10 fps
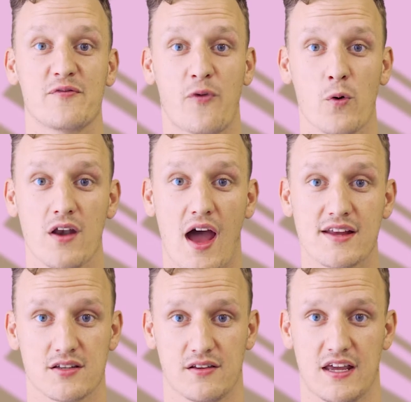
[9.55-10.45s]
From
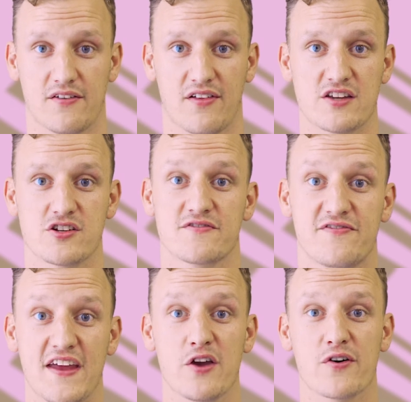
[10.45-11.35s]
Fortnite to League of Legends,
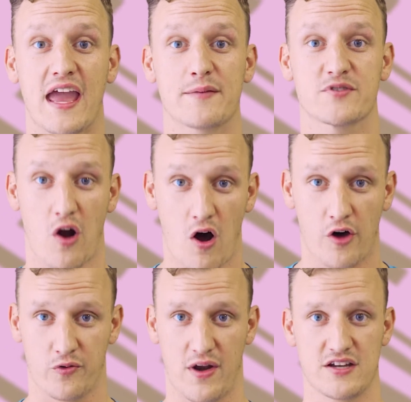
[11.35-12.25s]
video games are
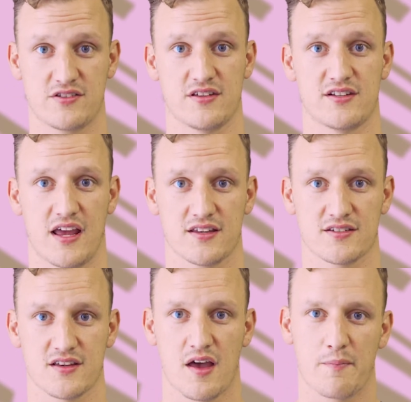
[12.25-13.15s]
all the rage these
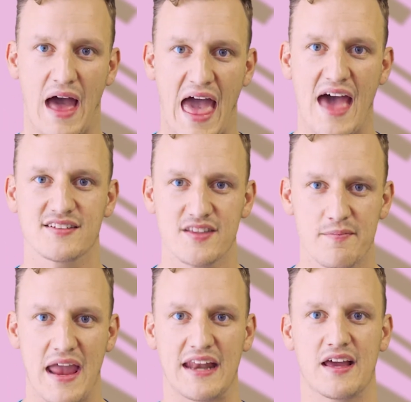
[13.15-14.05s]
days. But has the
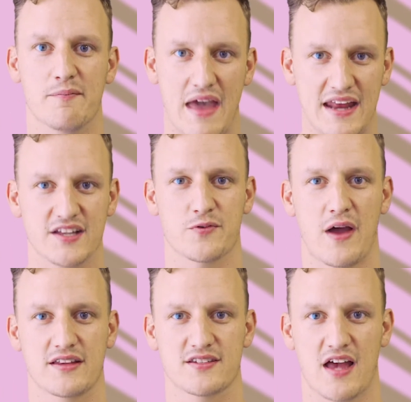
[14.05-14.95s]
mania made its
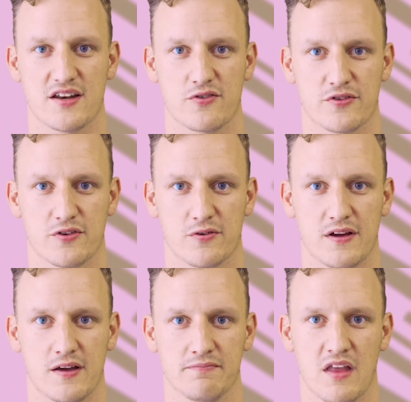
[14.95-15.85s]
way inside North
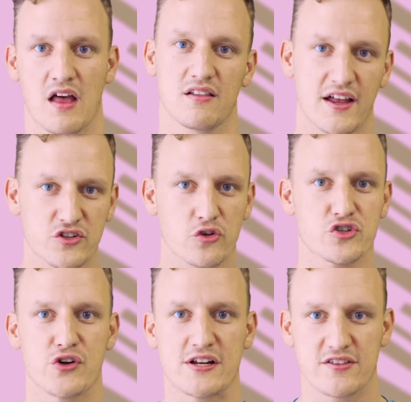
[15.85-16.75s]
Korea? Let's go
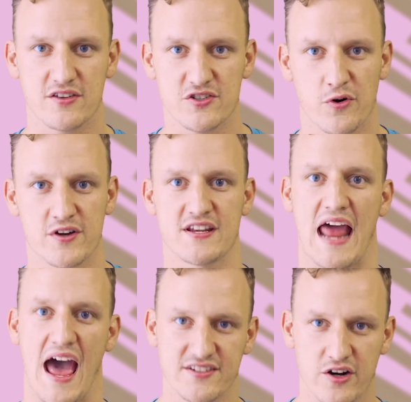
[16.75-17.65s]
straight to the source
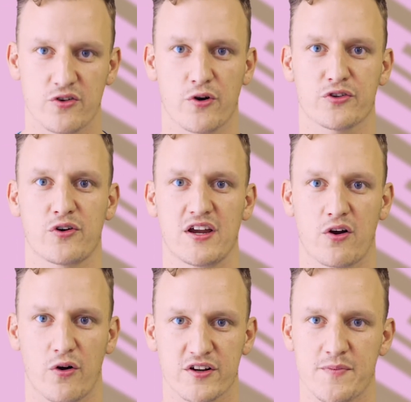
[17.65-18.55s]
and ask our North
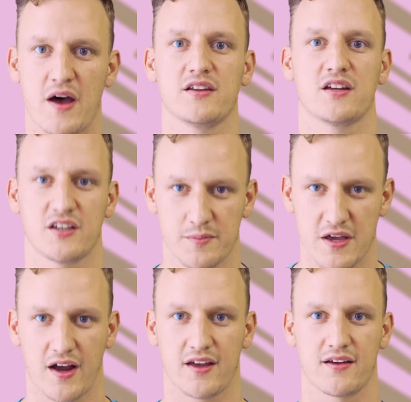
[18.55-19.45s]
Korean correspondent, Geum Hyok.